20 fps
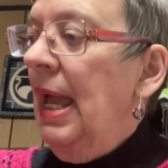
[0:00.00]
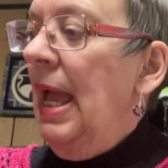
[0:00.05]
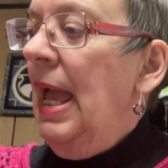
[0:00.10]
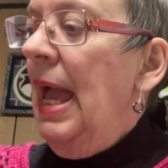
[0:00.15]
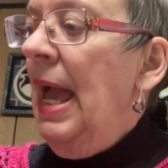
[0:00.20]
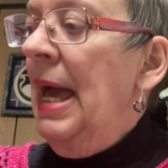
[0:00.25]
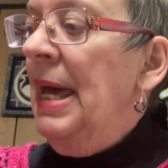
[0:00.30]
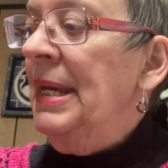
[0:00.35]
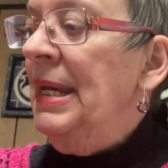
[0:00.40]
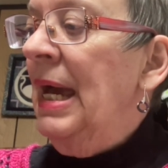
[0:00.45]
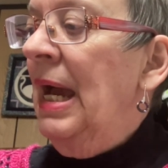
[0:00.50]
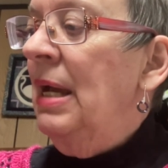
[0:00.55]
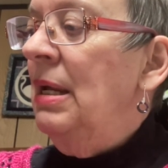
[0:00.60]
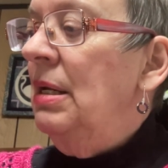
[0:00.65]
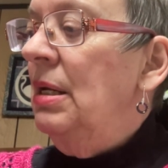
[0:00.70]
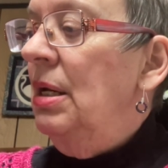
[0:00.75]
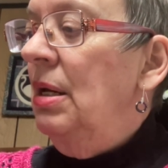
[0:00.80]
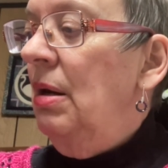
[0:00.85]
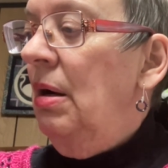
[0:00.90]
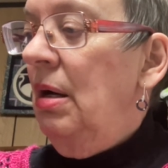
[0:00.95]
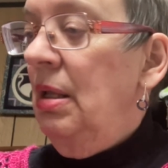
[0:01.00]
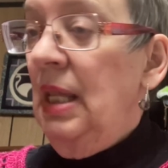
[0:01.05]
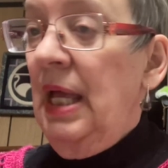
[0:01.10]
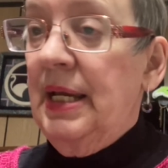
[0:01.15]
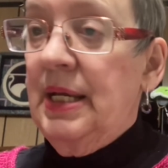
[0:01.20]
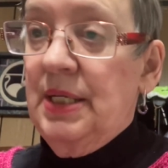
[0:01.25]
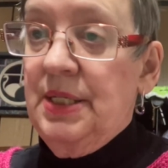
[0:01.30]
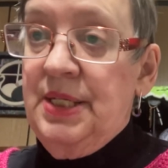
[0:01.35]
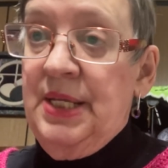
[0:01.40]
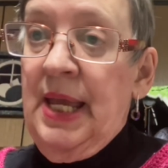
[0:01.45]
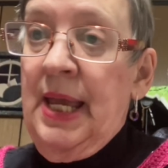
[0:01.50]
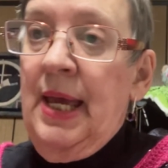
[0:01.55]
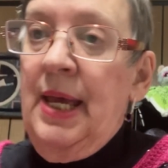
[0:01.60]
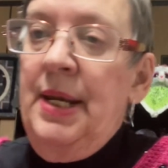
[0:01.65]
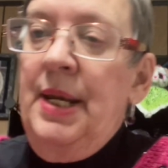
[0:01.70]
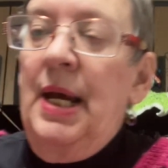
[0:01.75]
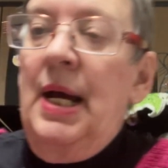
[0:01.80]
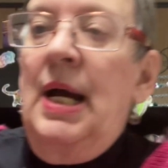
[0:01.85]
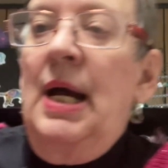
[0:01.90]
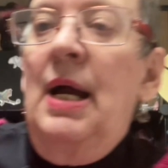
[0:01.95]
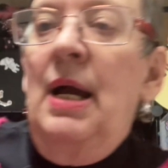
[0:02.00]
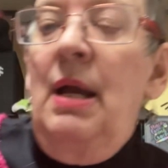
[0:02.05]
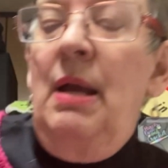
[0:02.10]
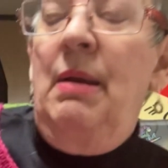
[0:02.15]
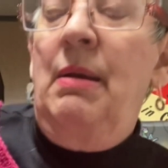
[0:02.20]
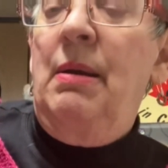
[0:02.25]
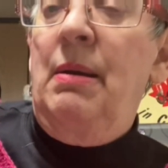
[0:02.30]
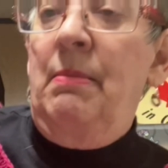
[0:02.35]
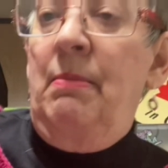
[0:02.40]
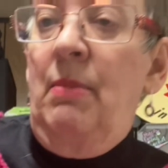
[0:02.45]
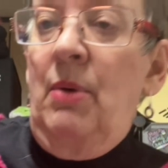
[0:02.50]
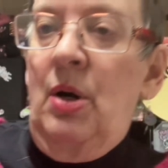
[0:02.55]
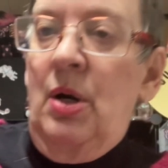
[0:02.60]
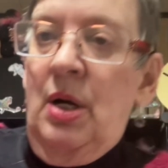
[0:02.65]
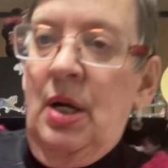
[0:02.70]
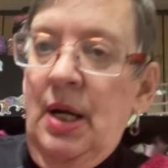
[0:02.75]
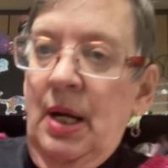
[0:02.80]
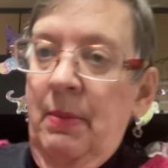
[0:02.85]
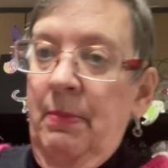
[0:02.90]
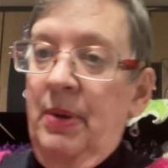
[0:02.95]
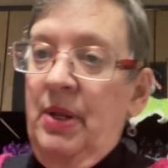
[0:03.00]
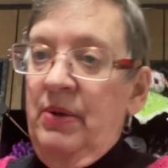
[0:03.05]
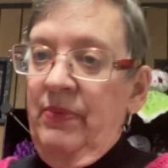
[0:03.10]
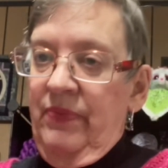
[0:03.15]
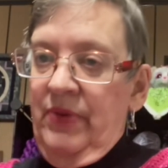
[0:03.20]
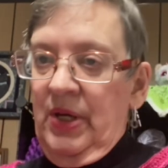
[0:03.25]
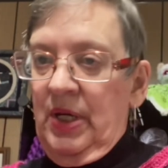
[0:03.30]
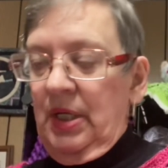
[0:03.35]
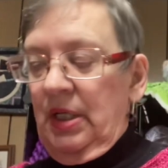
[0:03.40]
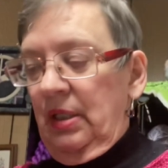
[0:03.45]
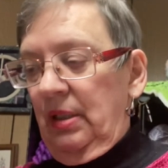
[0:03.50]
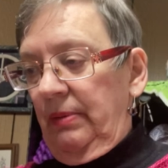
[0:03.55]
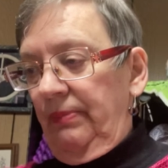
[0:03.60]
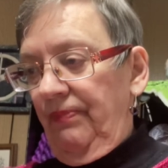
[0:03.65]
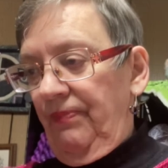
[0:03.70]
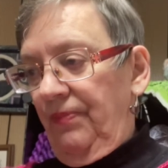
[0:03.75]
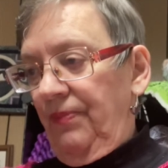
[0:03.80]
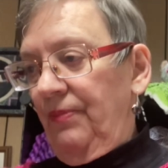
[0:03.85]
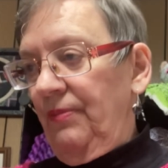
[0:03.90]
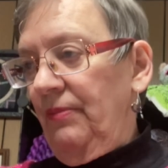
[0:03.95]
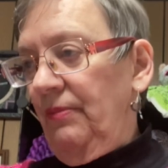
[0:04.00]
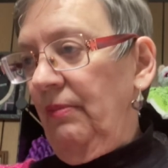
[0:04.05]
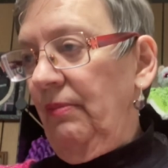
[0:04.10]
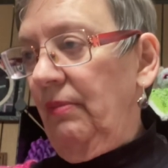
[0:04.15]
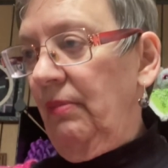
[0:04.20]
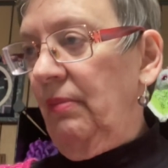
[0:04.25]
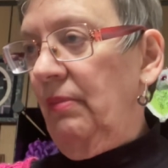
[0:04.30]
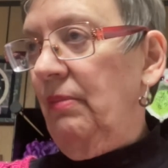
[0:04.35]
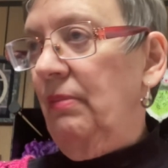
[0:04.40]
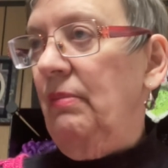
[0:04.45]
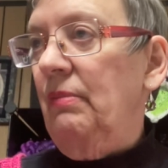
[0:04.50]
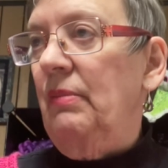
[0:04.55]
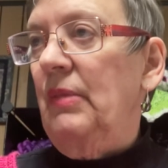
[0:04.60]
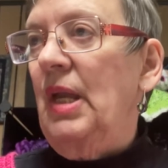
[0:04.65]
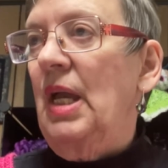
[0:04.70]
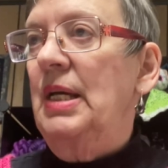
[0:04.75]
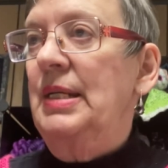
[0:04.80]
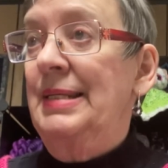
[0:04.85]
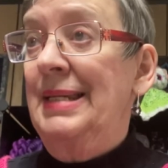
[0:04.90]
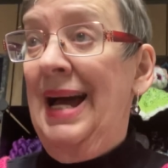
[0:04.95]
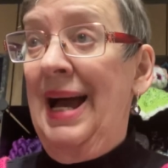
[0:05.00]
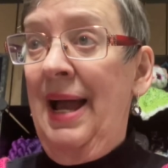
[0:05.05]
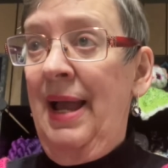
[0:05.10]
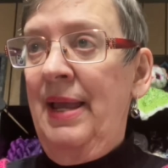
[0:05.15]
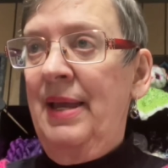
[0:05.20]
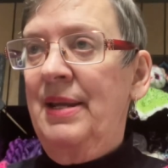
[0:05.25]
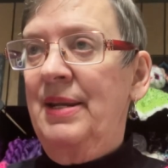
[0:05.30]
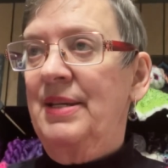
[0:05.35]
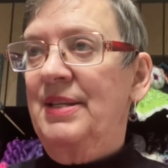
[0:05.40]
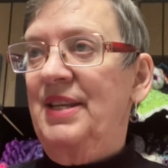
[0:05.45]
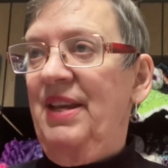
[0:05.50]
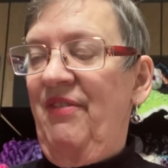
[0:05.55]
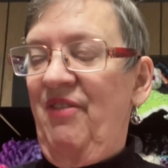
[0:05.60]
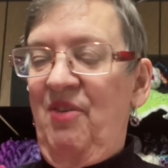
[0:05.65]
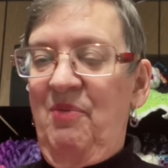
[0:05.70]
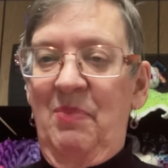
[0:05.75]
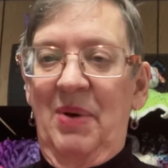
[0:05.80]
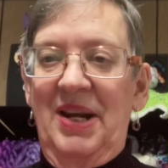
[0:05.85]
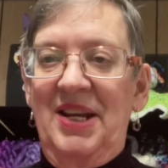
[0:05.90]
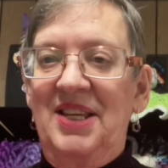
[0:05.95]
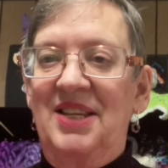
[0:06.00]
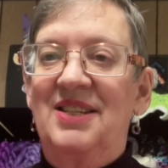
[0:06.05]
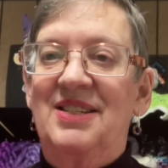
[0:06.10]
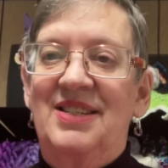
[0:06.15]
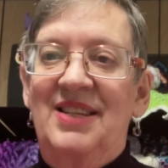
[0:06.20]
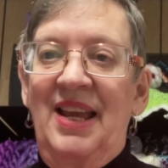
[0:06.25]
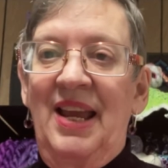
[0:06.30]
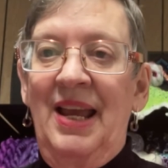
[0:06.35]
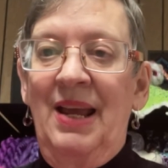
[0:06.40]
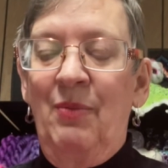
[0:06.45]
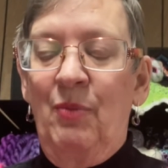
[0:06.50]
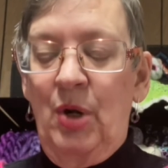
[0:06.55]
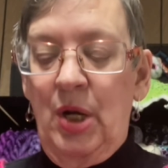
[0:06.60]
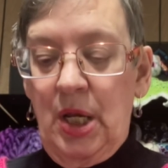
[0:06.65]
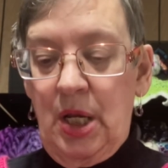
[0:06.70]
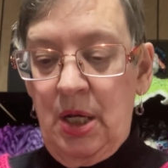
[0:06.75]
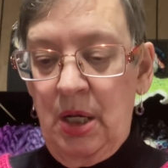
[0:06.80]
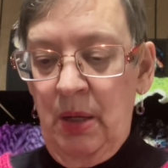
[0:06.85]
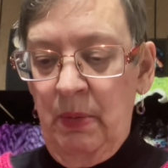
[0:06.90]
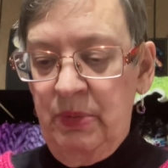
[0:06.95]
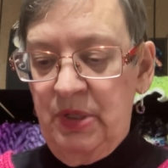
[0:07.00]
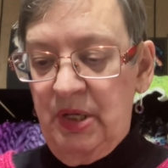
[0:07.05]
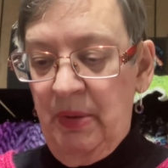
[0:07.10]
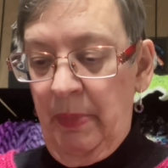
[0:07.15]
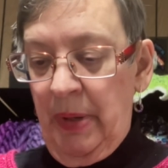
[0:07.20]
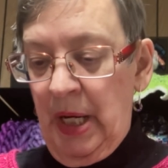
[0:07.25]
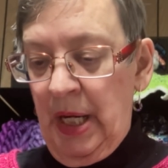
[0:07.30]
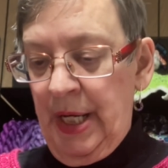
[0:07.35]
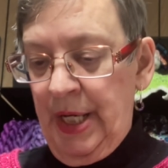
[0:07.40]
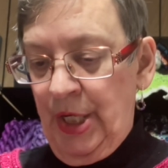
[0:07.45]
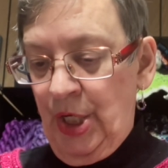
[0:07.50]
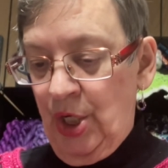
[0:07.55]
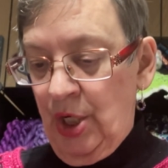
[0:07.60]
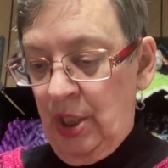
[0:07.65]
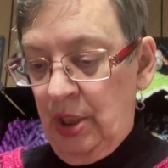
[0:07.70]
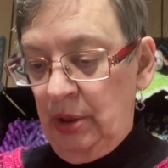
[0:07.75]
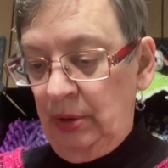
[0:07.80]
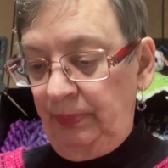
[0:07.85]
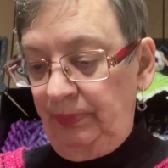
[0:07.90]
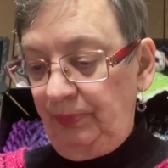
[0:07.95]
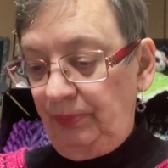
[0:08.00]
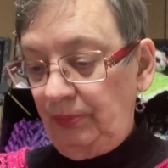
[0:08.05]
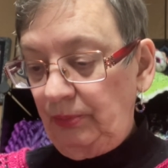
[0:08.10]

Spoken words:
and like I said, I am on a bit of a diet, as everybody is saying, when it comes to buying yarn.